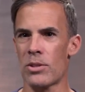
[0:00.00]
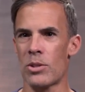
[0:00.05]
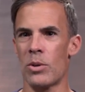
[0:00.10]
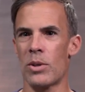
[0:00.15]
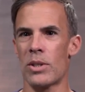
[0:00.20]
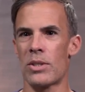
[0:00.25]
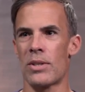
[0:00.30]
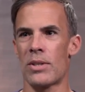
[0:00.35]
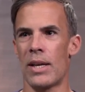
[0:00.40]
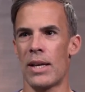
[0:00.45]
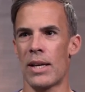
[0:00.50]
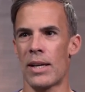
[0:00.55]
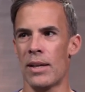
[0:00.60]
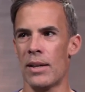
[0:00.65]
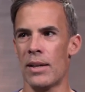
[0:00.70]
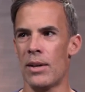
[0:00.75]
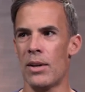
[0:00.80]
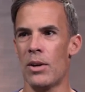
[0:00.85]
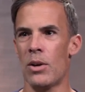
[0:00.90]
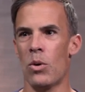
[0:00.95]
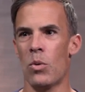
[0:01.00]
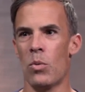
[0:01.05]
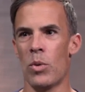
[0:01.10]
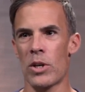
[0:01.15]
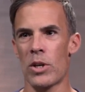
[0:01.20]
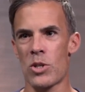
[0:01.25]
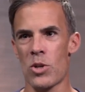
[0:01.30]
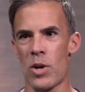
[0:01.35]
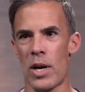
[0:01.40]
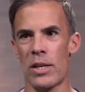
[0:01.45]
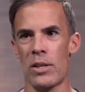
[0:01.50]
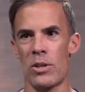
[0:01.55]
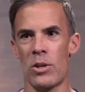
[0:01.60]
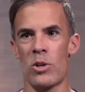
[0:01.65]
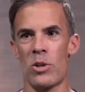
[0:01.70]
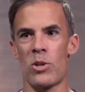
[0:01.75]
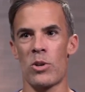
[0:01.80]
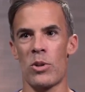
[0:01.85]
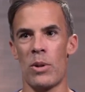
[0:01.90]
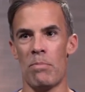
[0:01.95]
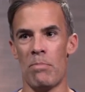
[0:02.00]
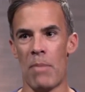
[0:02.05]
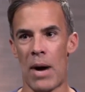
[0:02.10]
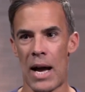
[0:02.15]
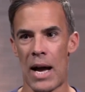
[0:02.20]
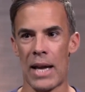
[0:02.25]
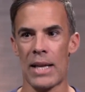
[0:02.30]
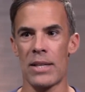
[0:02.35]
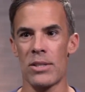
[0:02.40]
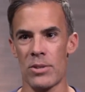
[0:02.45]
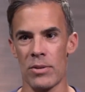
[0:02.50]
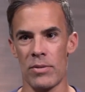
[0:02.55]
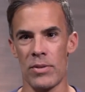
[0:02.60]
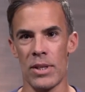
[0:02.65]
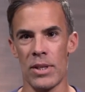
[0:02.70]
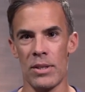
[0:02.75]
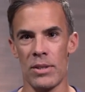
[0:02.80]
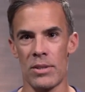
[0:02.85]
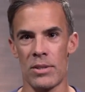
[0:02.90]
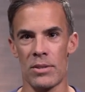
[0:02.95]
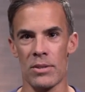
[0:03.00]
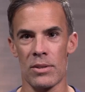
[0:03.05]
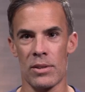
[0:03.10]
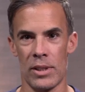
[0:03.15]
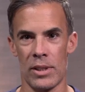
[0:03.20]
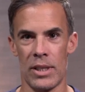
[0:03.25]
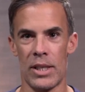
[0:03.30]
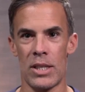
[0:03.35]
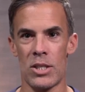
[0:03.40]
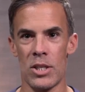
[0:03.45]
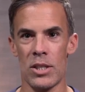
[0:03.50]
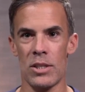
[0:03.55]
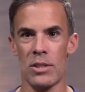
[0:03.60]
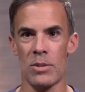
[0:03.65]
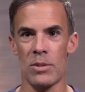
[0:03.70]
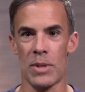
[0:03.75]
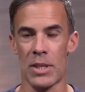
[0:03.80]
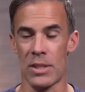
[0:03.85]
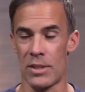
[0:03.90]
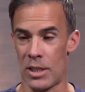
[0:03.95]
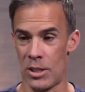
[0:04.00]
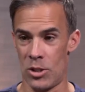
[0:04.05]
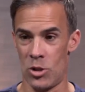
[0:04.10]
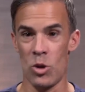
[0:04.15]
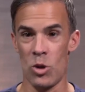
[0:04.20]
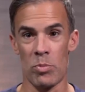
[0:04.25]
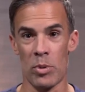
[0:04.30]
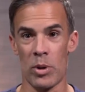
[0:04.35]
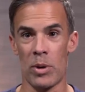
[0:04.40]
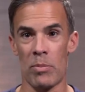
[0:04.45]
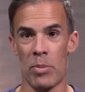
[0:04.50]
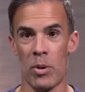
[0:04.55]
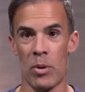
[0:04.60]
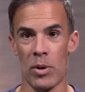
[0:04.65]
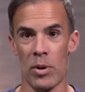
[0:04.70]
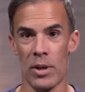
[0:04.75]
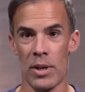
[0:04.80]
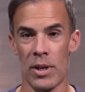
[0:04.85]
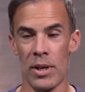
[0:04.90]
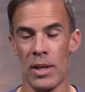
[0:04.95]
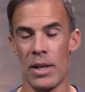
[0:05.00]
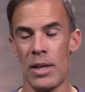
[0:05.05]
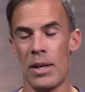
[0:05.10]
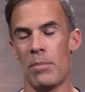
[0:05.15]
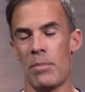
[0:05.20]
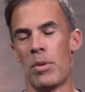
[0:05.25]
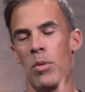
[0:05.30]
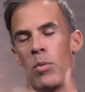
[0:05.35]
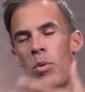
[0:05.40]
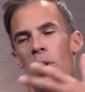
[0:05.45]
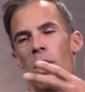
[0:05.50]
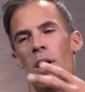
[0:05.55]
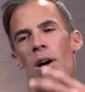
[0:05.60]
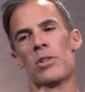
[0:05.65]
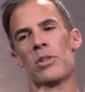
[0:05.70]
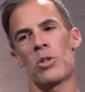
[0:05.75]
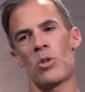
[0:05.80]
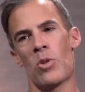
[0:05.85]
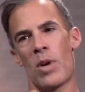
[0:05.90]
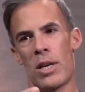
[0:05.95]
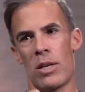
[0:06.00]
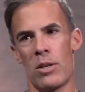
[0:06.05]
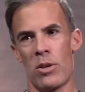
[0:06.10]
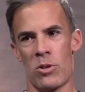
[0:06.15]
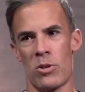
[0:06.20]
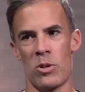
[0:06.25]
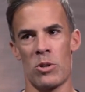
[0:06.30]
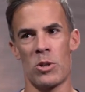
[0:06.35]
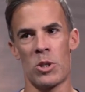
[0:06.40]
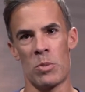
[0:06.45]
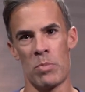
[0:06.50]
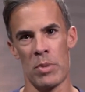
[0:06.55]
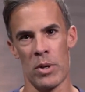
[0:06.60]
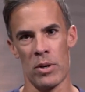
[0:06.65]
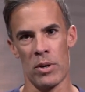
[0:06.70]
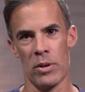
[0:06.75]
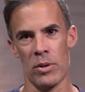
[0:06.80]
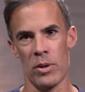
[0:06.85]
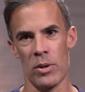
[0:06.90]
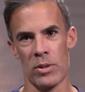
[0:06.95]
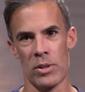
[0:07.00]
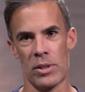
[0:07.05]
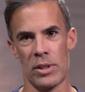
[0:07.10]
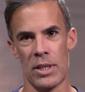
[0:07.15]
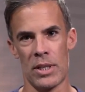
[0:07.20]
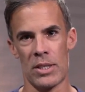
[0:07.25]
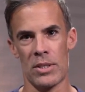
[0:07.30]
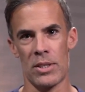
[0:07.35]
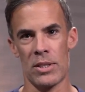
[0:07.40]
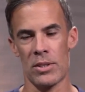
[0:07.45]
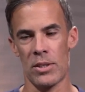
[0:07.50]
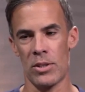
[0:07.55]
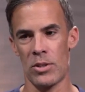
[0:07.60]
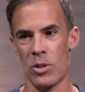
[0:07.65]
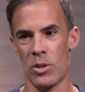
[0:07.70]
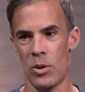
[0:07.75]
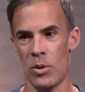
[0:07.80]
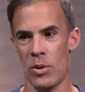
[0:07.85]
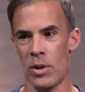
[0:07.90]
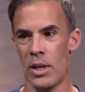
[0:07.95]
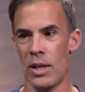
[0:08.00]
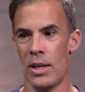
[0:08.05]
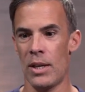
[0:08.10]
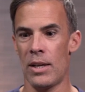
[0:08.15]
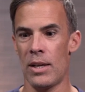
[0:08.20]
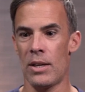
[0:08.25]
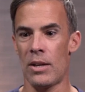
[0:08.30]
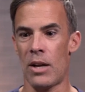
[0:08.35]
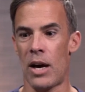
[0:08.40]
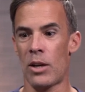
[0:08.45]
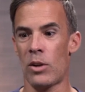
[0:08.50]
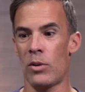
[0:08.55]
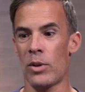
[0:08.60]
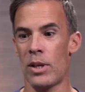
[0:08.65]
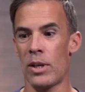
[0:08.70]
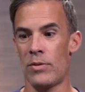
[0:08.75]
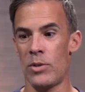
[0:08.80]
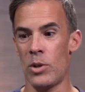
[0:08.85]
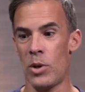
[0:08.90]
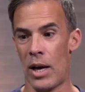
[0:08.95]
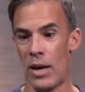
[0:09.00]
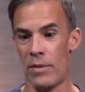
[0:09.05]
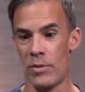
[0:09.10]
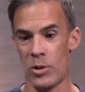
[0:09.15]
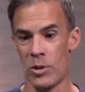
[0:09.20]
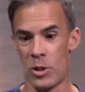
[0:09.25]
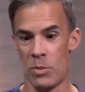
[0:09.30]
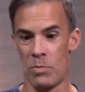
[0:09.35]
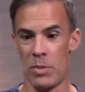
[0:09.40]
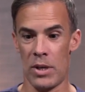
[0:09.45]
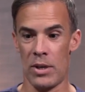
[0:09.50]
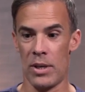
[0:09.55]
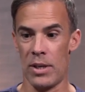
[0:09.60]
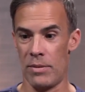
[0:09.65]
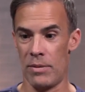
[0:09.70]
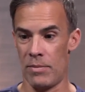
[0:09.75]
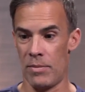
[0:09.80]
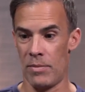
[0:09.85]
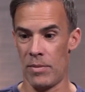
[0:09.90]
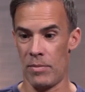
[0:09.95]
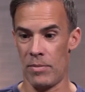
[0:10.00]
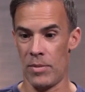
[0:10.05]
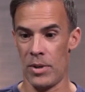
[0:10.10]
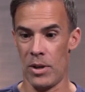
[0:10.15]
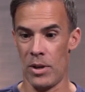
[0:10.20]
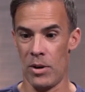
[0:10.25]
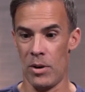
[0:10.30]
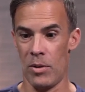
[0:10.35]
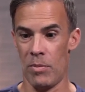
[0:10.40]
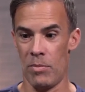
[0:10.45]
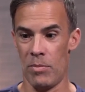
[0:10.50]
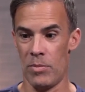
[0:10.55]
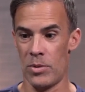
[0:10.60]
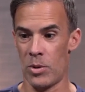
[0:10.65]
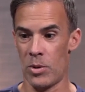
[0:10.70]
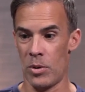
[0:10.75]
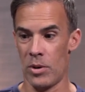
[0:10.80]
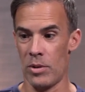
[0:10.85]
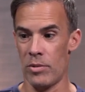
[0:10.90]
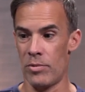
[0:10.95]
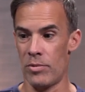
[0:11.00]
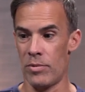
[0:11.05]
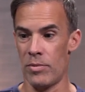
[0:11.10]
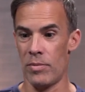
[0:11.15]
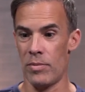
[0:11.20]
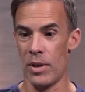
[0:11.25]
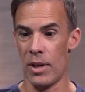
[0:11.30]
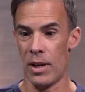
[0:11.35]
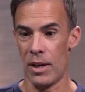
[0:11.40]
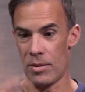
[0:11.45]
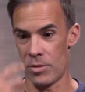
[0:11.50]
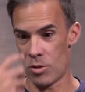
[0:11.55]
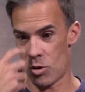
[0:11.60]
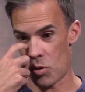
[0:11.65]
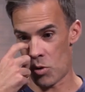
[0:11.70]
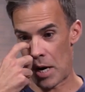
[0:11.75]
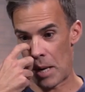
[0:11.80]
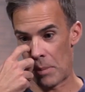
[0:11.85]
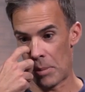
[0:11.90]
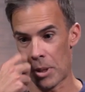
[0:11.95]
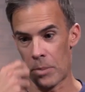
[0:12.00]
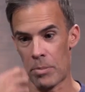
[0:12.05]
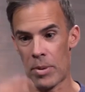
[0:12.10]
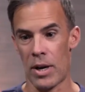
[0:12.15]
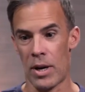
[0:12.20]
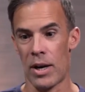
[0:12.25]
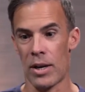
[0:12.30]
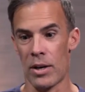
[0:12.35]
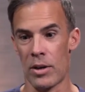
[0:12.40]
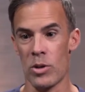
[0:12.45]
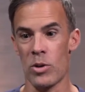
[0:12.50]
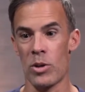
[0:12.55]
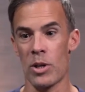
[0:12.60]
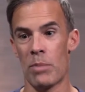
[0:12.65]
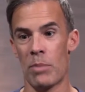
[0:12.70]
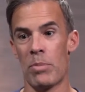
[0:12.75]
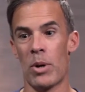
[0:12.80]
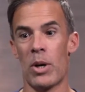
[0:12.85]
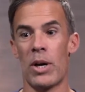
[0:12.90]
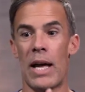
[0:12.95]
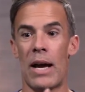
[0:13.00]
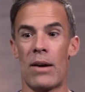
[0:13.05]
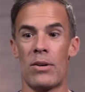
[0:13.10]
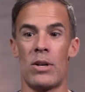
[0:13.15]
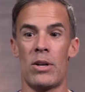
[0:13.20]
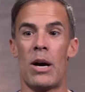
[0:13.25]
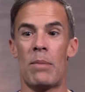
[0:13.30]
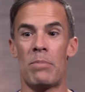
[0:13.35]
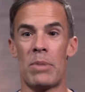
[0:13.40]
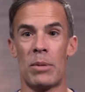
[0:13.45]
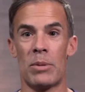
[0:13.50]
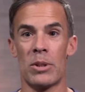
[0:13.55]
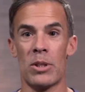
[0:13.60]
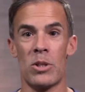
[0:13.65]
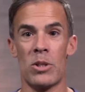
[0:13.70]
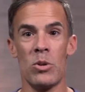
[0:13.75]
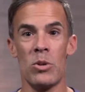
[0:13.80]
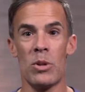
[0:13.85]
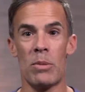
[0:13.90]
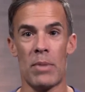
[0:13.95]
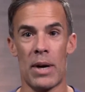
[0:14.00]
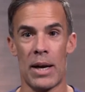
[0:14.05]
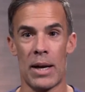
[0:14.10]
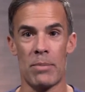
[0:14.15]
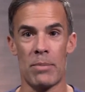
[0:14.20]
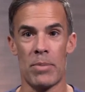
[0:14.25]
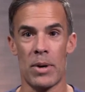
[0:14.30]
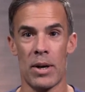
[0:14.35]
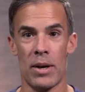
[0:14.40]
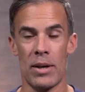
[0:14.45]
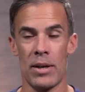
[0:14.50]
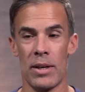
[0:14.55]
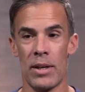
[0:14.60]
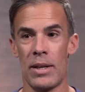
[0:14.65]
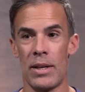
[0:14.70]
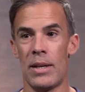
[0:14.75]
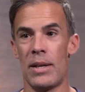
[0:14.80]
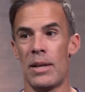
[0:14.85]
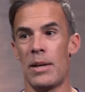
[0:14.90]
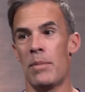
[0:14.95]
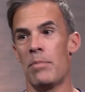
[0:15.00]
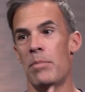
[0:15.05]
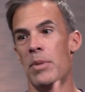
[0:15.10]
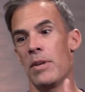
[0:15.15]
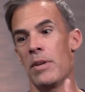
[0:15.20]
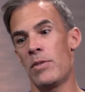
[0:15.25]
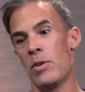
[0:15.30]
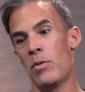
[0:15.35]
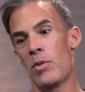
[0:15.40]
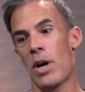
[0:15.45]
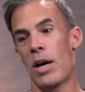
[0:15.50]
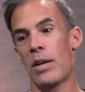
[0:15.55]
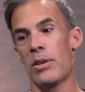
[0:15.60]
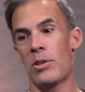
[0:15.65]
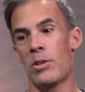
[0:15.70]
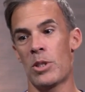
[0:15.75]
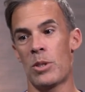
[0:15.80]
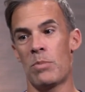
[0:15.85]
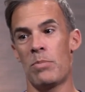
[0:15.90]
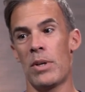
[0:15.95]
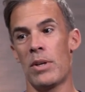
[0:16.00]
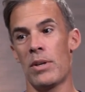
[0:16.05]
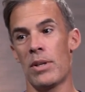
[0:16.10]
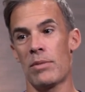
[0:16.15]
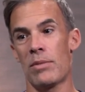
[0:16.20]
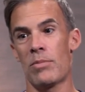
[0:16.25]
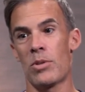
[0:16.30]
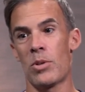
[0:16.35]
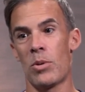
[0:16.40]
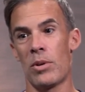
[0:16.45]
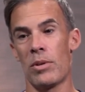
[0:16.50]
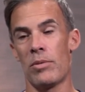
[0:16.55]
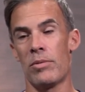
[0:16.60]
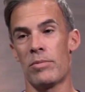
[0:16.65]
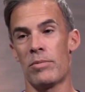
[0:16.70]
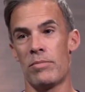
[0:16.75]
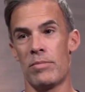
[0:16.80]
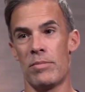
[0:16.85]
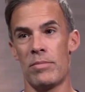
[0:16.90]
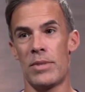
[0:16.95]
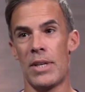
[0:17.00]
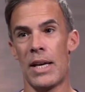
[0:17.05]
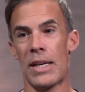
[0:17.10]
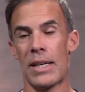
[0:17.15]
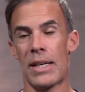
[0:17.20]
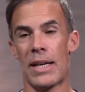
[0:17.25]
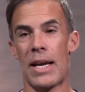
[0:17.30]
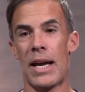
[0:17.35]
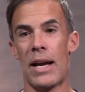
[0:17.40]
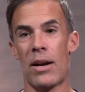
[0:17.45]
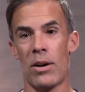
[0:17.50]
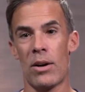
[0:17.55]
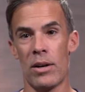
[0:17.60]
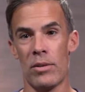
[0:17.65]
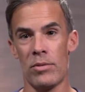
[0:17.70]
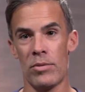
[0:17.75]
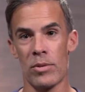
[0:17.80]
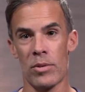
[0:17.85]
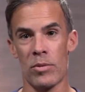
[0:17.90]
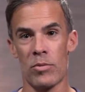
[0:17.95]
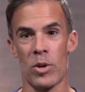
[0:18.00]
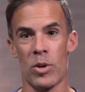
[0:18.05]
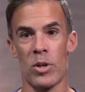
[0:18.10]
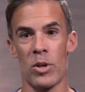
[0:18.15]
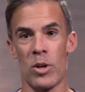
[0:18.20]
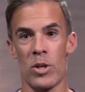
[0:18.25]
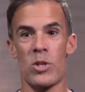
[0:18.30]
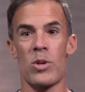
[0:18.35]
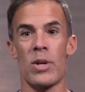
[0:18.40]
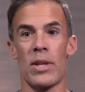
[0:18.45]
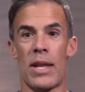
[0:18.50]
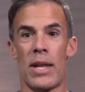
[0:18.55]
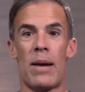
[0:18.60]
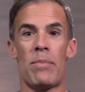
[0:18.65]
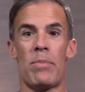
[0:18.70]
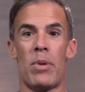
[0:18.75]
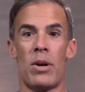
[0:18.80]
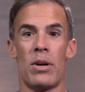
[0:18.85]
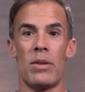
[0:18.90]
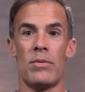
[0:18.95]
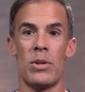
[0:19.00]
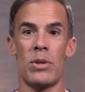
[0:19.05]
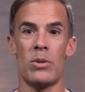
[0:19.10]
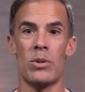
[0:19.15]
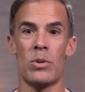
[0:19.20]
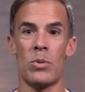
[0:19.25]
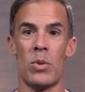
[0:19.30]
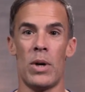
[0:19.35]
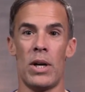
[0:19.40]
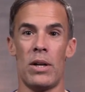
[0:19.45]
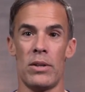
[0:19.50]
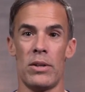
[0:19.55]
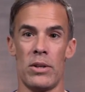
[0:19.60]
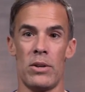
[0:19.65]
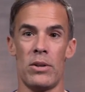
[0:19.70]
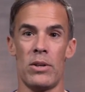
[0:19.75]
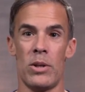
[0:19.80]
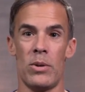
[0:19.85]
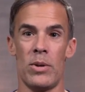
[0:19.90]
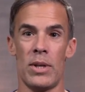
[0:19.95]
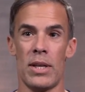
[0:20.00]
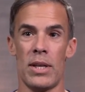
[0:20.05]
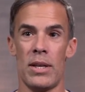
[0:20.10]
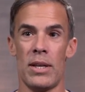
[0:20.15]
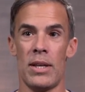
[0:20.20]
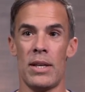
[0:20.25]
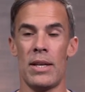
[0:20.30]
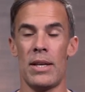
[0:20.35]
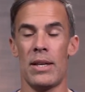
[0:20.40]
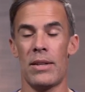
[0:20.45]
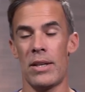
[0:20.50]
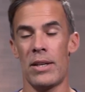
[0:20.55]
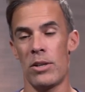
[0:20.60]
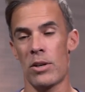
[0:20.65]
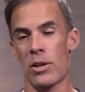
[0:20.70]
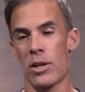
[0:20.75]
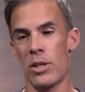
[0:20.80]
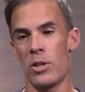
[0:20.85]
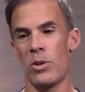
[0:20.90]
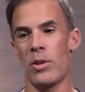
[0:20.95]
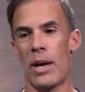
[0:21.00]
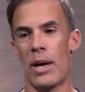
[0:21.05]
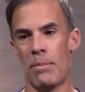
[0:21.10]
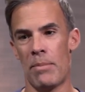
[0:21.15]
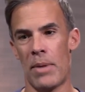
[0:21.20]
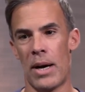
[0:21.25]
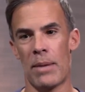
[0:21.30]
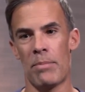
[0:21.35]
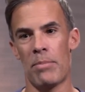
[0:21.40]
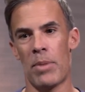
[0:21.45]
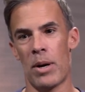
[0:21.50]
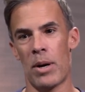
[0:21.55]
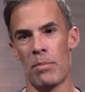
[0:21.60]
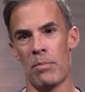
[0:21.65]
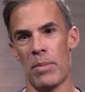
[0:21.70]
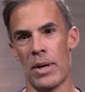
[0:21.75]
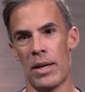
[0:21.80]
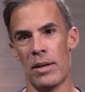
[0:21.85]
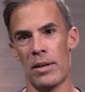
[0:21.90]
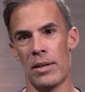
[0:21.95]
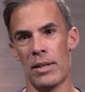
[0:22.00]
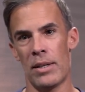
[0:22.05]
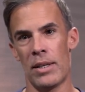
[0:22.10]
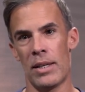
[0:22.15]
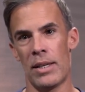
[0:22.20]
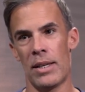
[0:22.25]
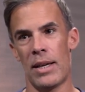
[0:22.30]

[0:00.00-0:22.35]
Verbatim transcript: So it's like we're trying to nurture the minds of these clinicians because that's super important, but we're also trying to nurture the spirit of those clinicians. And so, not only if you have your spirit, you know, sort of uh, trampled upon, are you going to burn out and not be able to do the mind part, but if you've got your spirit sort of taken care of for nurturing that part of you as well, and you're doing it, then you're going to do that mind part better.